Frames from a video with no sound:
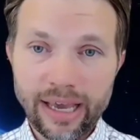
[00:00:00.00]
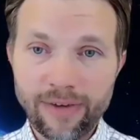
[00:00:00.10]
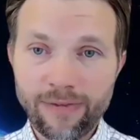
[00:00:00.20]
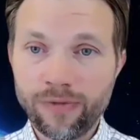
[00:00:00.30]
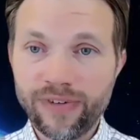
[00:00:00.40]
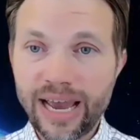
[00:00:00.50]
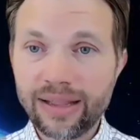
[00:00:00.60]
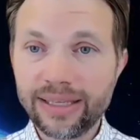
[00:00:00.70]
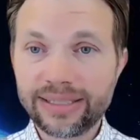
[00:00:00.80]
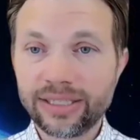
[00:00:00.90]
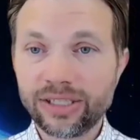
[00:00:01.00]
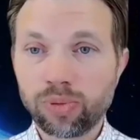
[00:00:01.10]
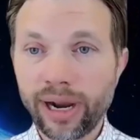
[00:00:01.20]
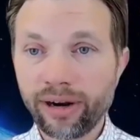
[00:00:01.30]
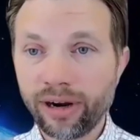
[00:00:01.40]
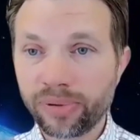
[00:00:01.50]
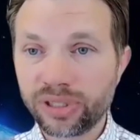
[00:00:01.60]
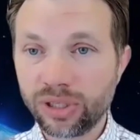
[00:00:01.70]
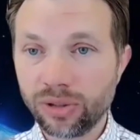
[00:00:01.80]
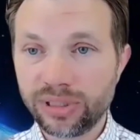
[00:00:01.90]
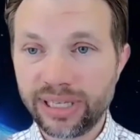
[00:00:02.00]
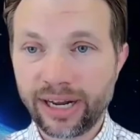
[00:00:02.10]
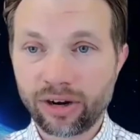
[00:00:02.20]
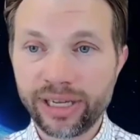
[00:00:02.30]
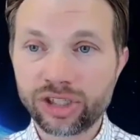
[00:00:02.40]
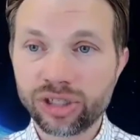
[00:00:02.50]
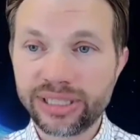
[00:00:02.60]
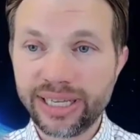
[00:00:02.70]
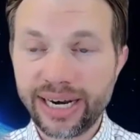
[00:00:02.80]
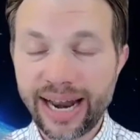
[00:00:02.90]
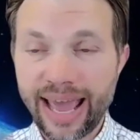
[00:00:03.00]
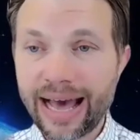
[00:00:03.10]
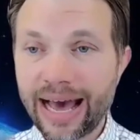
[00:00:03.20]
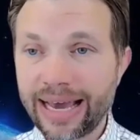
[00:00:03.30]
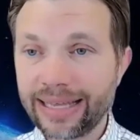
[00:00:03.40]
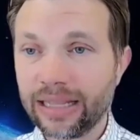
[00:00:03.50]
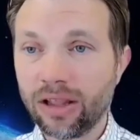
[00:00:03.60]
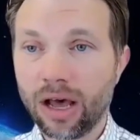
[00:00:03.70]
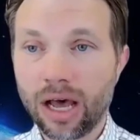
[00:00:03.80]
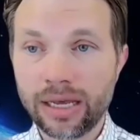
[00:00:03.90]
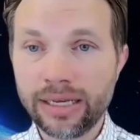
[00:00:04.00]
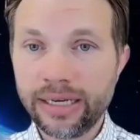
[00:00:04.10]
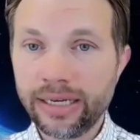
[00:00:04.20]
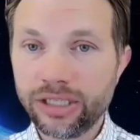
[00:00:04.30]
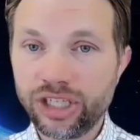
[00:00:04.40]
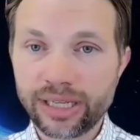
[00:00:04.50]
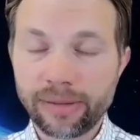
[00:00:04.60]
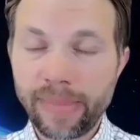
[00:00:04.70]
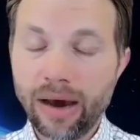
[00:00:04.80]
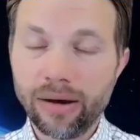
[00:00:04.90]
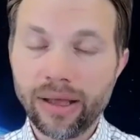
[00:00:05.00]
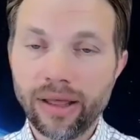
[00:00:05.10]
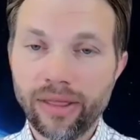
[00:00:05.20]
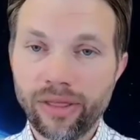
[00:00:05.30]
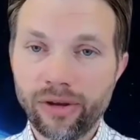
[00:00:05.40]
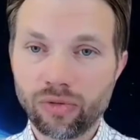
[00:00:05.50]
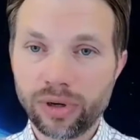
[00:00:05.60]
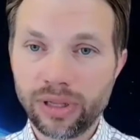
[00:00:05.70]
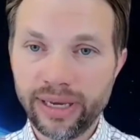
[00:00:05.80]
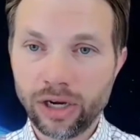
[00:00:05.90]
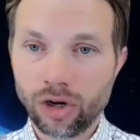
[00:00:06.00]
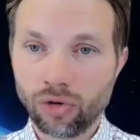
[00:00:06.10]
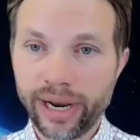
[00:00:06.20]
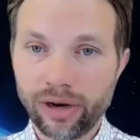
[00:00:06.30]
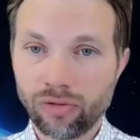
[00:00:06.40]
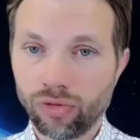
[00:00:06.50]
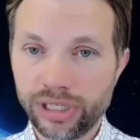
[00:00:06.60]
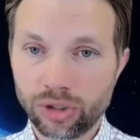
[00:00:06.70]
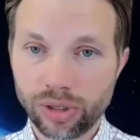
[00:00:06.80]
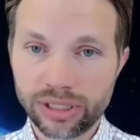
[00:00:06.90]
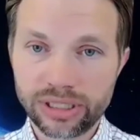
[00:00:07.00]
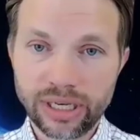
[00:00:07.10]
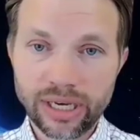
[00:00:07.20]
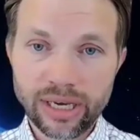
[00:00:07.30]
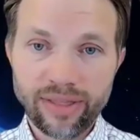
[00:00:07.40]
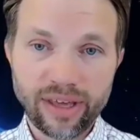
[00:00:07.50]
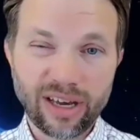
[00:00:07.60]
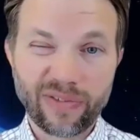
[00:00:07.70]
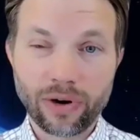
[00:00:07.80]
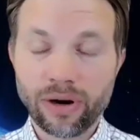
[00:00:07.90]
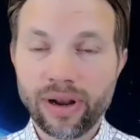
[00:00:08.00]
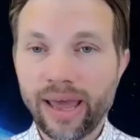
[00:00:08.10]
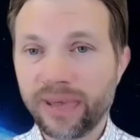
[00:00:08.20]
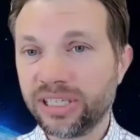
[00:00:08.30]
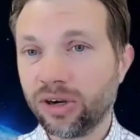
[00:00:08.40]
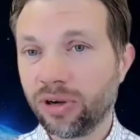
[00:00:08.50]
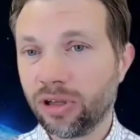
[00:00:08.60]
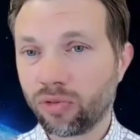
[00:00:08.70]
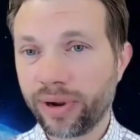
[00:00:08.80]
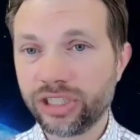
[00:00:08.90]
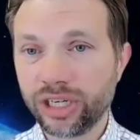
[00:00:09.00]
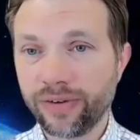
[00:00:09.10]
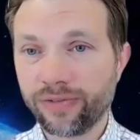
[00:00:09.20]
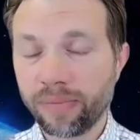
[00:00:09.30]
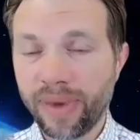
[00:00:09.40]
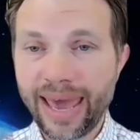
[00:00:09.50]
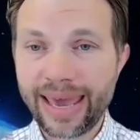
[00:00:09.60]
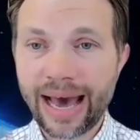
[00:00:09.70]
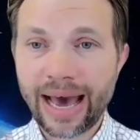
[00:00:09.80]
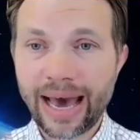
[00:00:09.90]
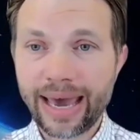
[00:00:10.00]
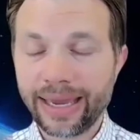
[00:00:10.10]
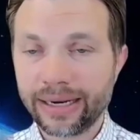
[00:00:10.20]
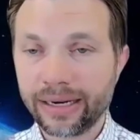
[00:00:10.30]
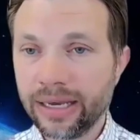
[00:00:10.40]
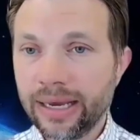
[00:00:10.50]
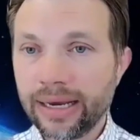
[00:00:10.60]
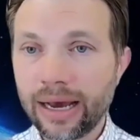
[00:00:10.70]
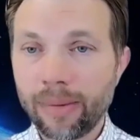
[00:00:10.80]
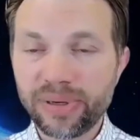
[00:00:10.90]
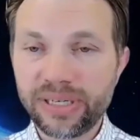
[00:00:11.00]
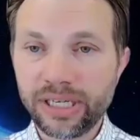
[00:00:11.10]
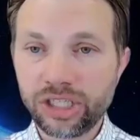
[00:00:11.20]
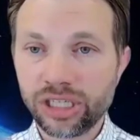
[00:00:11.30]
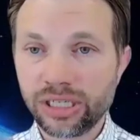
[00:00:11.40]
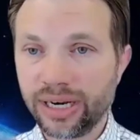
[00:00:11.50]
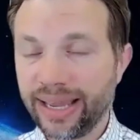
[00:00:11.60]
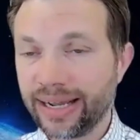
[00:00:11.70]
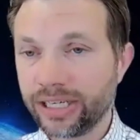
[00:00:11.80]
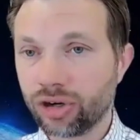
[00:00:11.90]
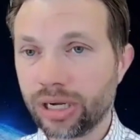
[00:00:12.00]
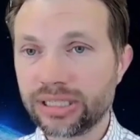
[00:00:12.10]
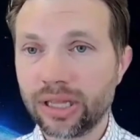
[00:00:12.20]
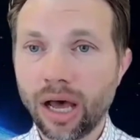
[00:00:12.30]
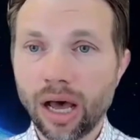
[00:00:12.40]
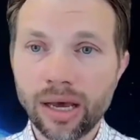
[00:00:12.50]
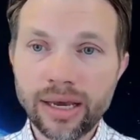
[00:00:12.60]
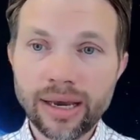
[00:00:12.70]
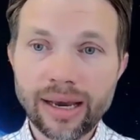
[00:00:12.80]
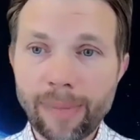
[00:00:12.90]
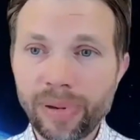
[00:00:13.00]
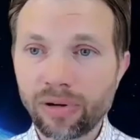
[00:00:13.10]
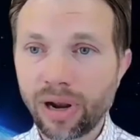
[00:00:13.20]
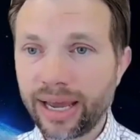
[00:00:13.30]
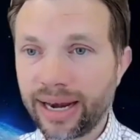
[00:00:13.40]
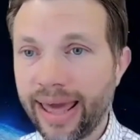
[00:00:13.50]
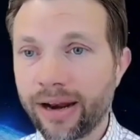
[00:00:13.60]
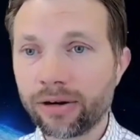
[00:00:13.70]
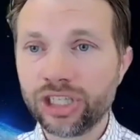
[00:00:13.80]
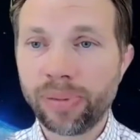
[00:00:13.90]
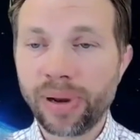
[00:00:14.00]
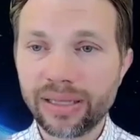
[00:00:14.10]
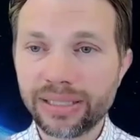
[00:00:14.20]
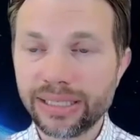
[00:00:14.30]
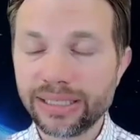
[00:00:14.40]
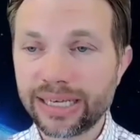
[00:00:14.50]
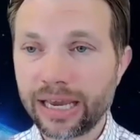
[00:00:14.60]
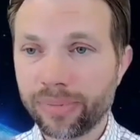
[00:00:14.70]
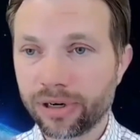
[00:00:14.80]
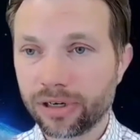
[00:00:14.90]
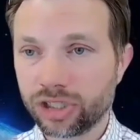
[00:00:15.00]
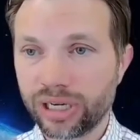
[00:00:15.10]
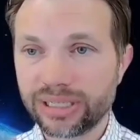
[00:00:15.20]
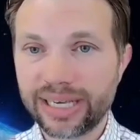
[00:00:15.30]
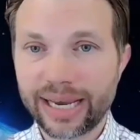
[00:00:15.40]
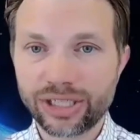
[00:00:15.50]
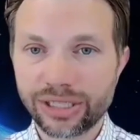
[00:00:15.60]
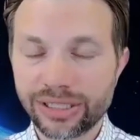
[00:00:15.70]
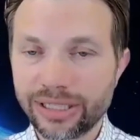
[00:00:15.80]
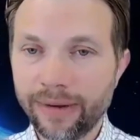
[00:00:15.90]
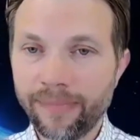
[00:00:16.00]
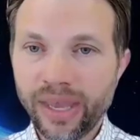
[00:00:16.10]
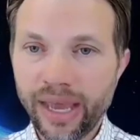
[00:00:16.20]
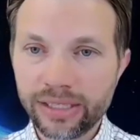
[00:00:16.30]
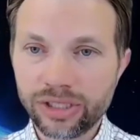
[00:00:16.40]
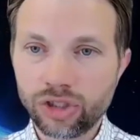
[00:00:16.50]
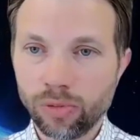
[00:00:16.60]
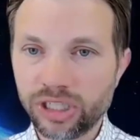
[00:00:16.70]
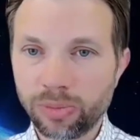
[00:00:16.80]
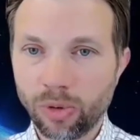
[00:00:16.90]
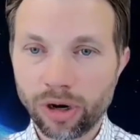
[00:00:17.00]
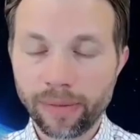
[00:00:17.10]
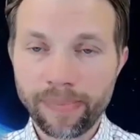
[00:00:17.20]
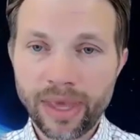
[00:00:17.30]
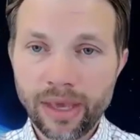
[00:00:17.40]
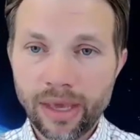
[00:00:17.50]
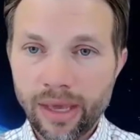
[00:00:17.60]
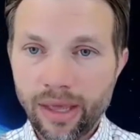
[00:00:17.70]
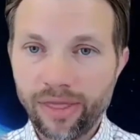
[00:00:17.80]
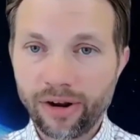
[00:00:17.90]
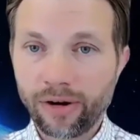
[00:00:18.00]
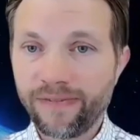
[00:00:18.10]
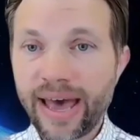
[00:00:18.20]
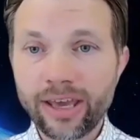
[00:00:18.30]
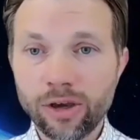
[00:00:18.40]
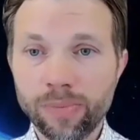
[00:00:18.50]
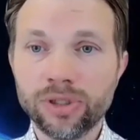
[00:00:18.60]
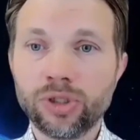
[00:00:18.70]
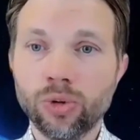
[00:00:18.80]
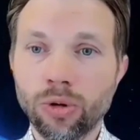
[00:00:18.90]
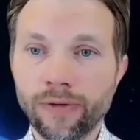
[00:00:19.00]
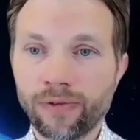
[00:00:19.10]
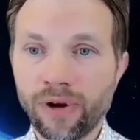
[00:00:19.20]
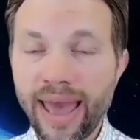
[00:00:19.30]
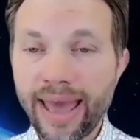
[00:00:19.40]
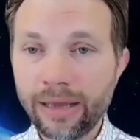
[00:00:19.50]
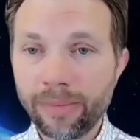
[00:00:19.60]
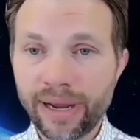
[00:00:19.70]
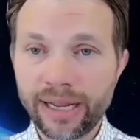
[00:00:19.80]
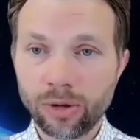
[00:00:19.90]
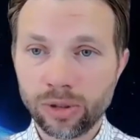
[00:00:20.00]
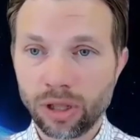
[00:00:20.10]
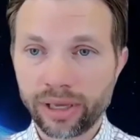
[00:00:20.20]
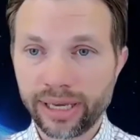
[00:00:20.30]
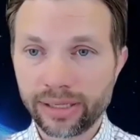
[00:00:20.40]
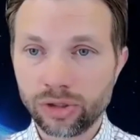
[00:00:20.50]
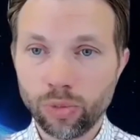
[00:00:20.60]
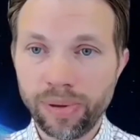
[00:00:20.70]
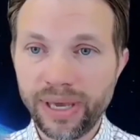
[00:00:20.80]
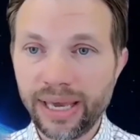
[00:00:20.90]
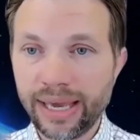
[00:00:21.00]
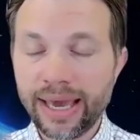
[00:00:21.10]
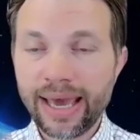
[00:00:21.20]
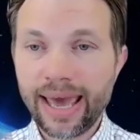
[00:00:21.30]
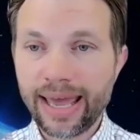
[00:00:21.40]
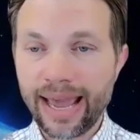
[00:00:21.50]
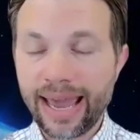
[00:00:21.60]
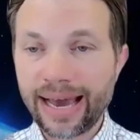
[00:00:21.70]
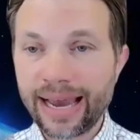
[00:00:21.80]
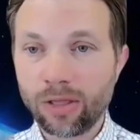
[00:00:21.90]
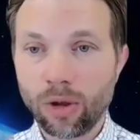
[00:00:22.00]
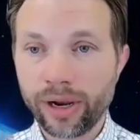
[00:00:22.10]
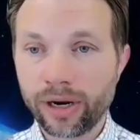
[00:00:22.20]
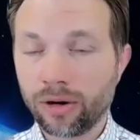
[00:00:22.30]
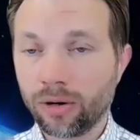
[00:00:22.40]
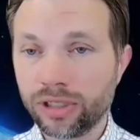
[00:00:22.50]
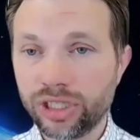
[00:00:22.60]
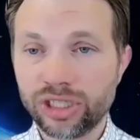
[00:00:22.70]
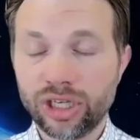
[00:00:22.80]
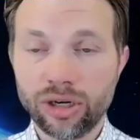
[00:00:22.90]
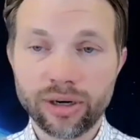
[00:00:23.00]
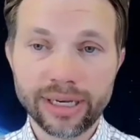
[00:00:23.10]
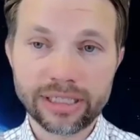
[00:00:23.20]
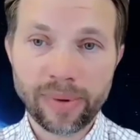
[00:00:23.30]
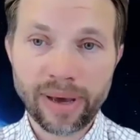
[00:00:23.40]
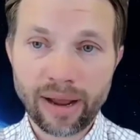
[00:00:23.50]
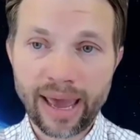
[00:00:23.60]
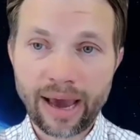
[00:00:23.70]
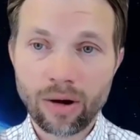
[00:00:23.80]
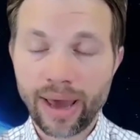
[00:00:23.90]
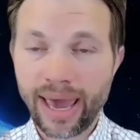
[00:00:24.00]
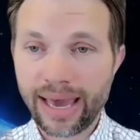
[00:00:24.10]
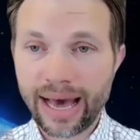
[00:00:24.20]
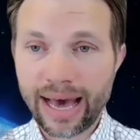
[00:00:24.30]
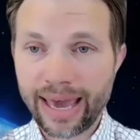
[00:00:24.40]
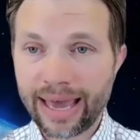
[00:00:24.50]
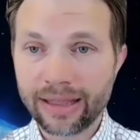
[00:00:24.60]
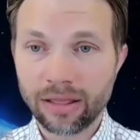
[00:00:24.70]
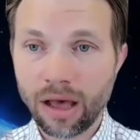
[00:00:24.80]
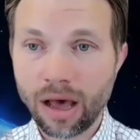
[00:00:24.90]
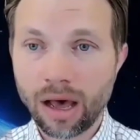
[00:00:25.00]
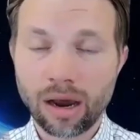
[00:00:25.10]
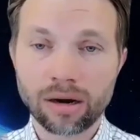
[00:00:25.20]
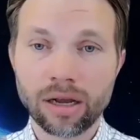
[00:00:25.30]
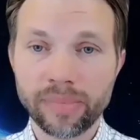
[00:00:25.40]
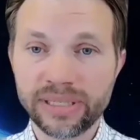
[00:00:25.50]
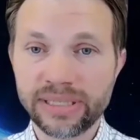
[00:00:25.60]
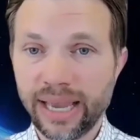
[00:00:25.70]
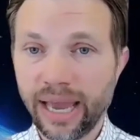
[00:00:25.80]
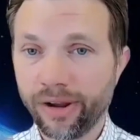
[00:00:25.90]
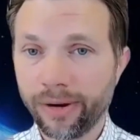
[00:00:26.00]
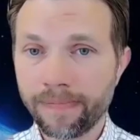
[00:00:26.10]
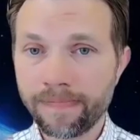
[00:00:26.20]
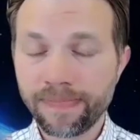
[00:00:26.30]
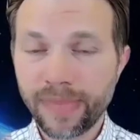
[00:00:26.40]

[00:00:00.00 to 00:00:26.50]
If you've not listened to prior episodes and are interested in AI and the law, check them out. They're really a great resource. They cover material ranging from AI and competition, antitrust law, copyright, energy policy, cyber transactions, and so much more. They're a valuable tool for anybody who's looking to be an AI lawyer or just curious about how AI and law are coming together.